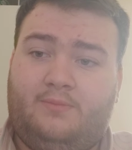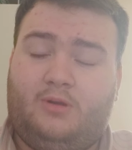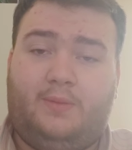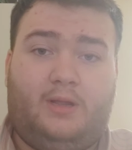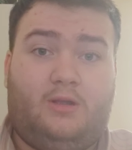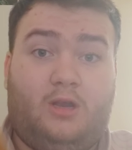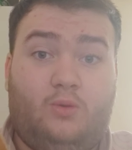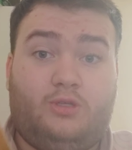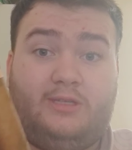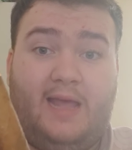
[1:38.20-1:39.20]
Probably
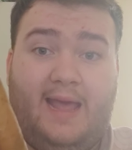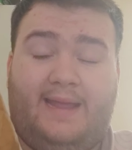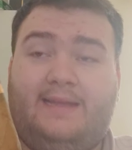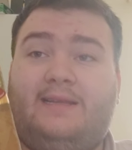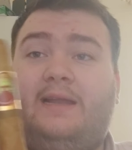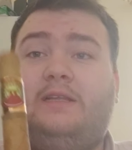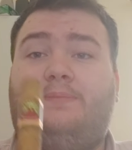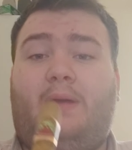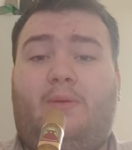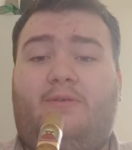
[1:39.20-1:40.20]
closer to 8, and it's
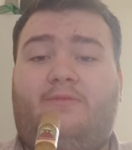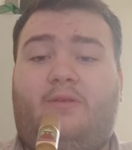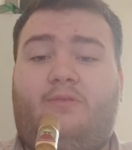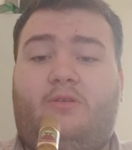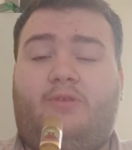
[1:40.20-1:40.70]
about a 50